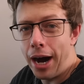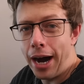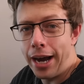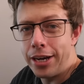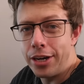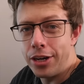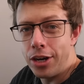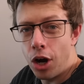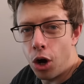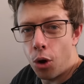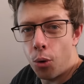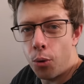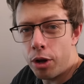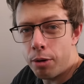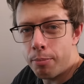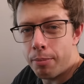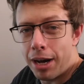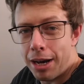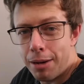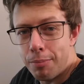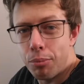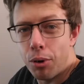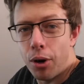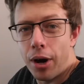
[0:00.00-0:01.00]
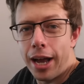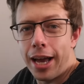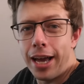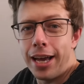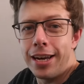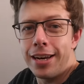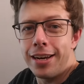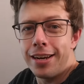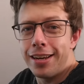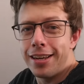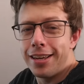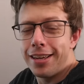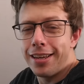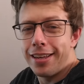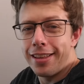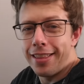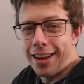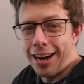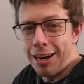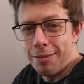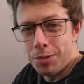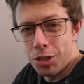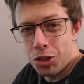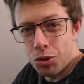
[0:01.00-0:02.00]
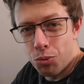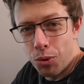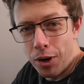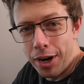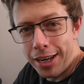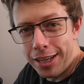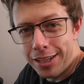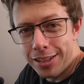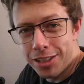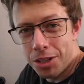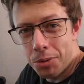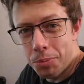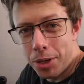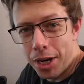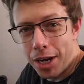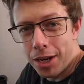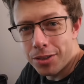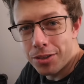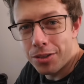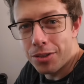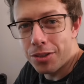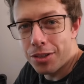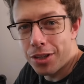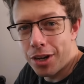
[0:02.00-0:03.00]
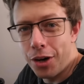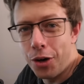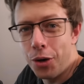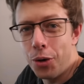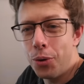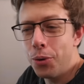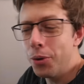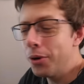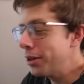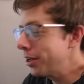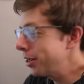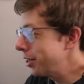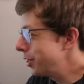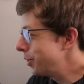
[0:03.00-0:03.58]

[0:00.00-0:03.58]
I know in my brain that I'm just running someone else's code,